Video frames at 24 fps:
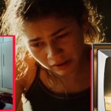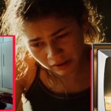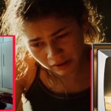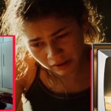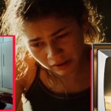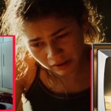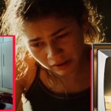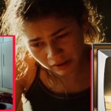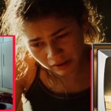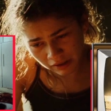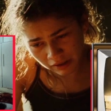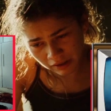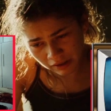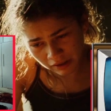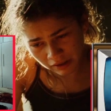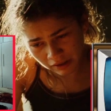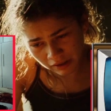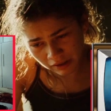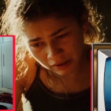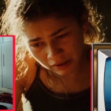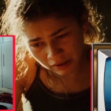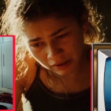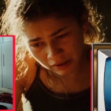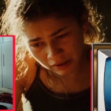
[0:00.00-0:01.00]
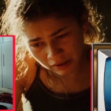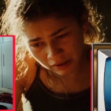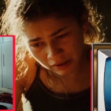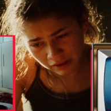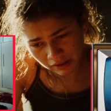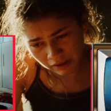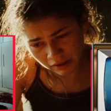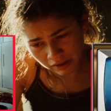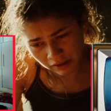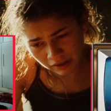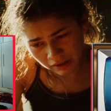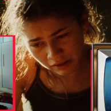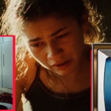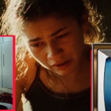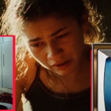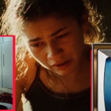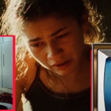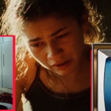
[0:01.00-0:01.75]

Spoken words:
Nobody speaks.